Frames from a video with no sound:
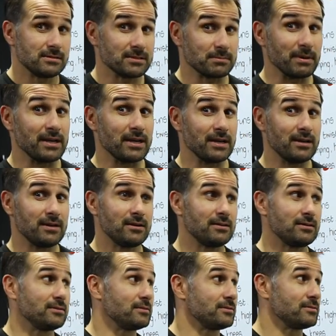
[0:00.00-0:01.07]
It's Monday.
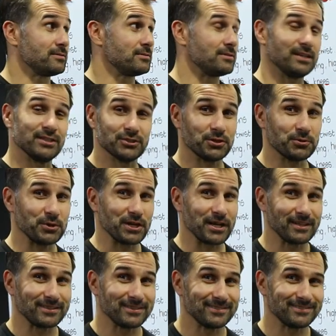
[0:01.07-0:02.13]
Enjoy your
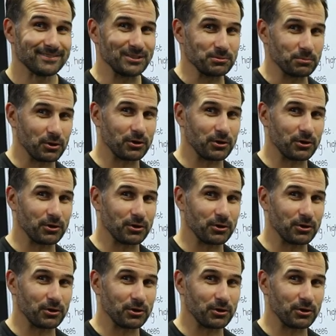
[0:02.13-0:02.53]
workout. See you